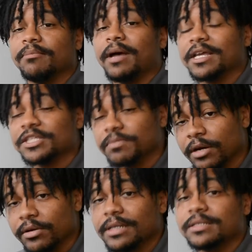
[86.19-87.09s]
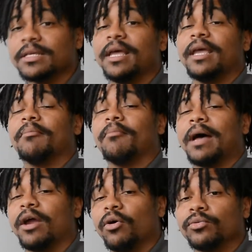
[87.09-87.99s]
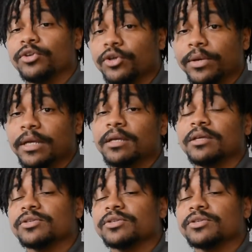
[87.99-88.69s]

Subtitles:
my experience and my own doing.